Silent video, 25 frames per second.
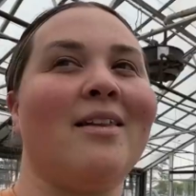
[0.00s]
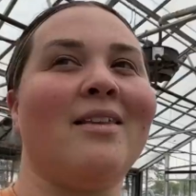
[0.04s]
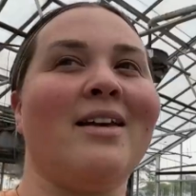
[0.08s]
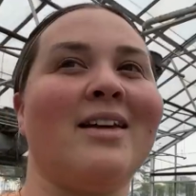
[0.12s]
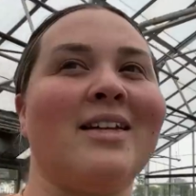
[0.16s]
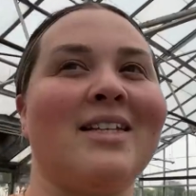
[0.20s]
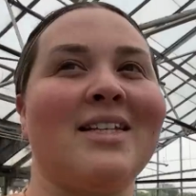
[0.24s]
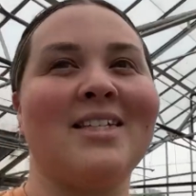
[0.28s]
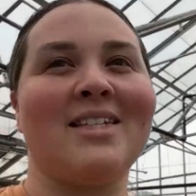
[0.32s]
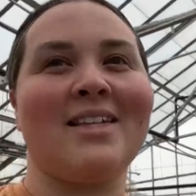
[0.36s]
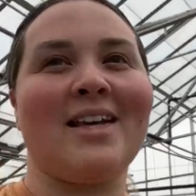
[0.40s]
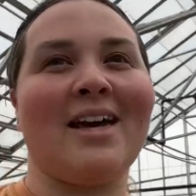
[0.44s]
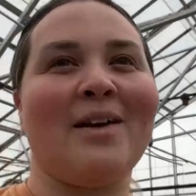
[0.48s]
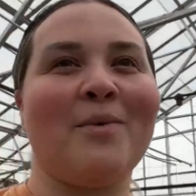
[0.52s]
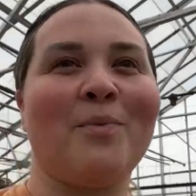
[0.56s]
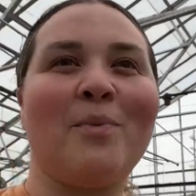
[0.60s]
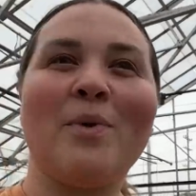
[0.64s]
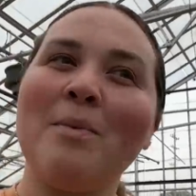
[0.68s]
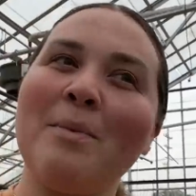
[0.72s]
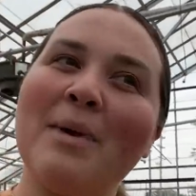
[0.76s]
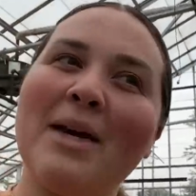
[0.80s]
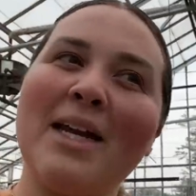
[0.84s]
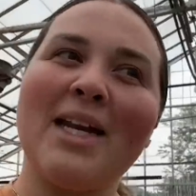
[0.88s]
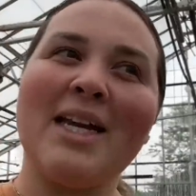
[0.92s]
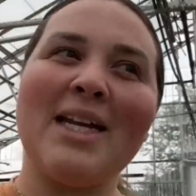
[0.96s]
like decide, what
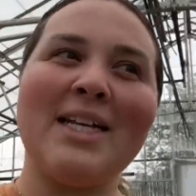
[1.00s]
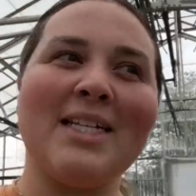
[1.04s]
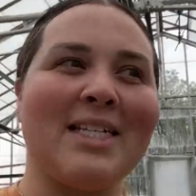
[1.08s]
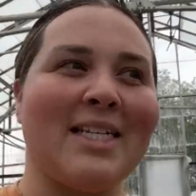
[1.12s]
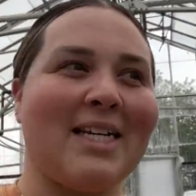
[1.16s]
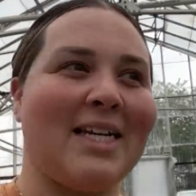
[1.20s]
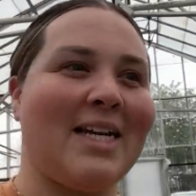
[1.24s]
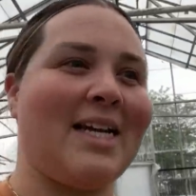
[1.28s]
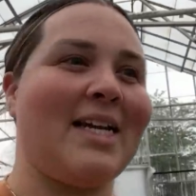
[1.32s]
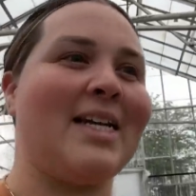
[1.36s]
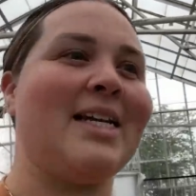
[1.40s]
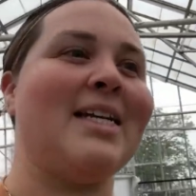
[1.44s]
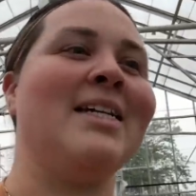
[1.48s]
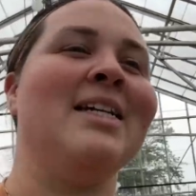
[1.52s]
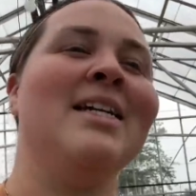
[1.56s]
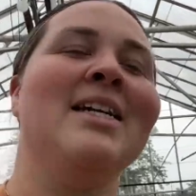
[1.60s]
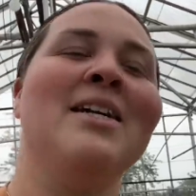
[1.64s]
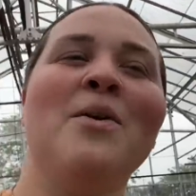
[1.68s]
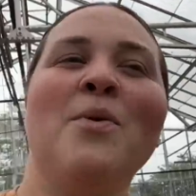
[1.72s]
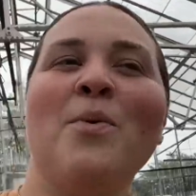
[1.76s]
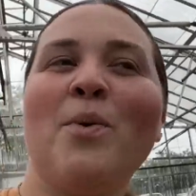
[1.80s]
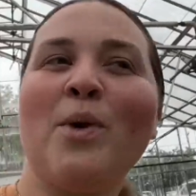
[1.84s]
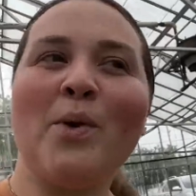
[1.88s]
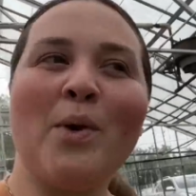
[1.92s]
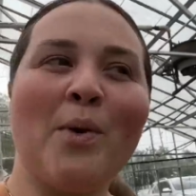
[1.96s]
am I going to eat today?
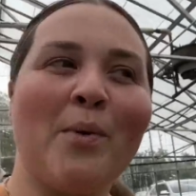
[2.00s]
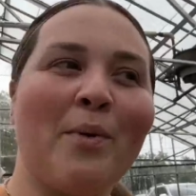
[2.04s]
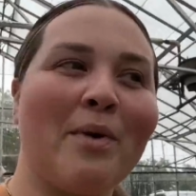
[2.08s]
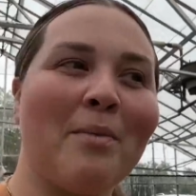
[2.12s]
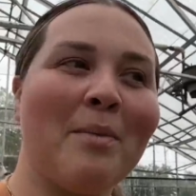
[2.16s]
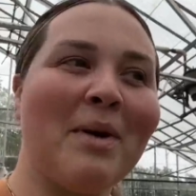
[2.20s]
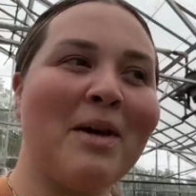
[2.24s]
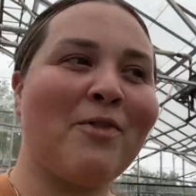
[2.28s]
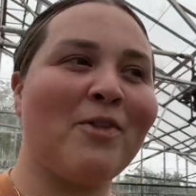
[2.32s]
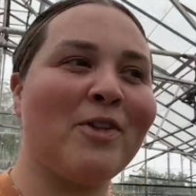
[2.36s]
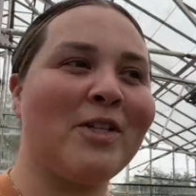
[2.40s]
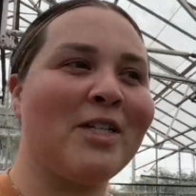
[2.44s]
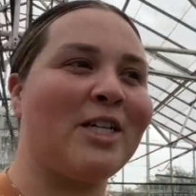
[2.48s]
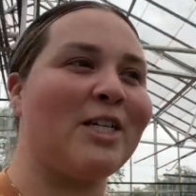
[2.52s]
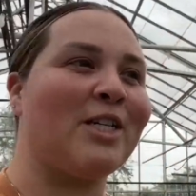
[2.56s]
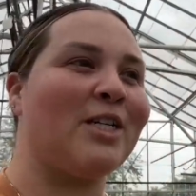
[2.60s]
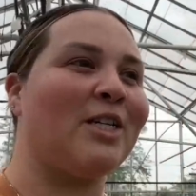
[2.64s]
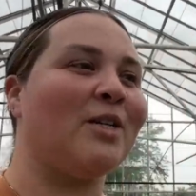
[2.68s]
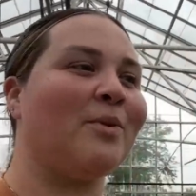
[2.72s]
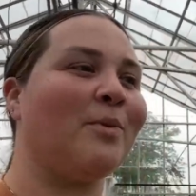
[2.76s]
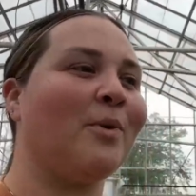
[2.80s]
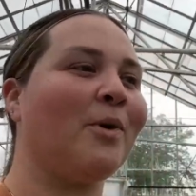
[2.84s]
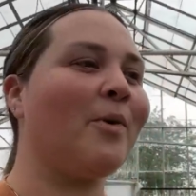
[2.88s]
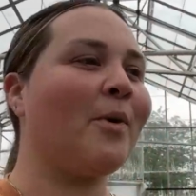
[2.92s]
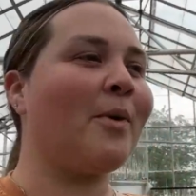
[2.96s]
What do I want to make for
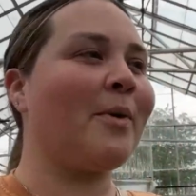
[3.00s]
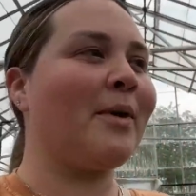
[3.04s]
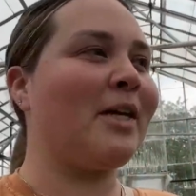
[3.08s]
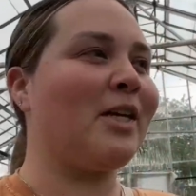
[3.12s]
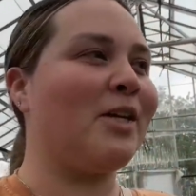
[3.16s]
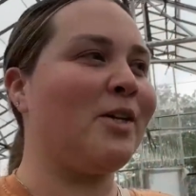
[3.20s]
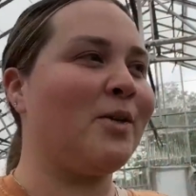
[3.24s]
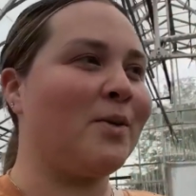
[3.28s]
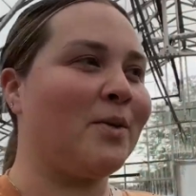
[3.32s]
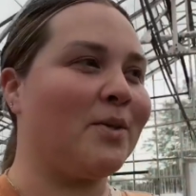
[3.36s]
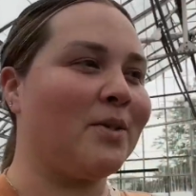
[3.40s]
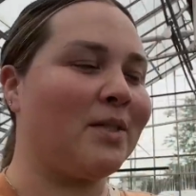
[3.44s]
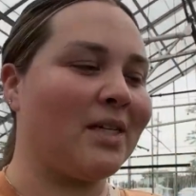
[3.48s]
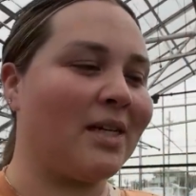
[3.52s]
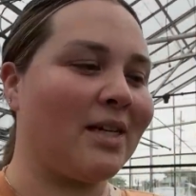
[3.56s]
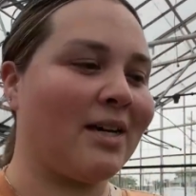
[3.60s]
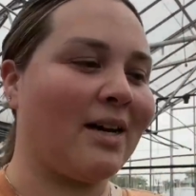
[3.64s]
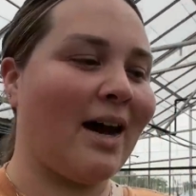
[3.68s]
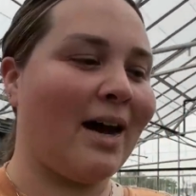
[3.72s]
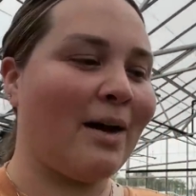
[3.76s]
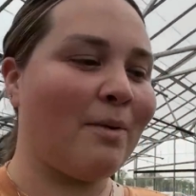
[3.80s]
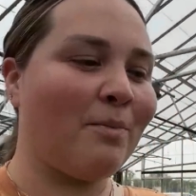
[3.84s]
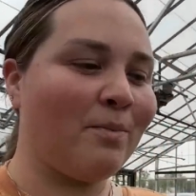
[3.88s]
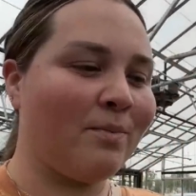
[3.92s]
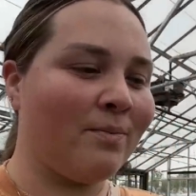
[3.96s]
dinner? What do I want to use? Like,
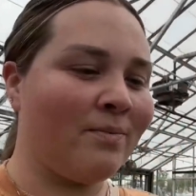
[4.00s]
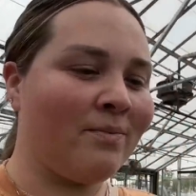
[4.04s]
I'm,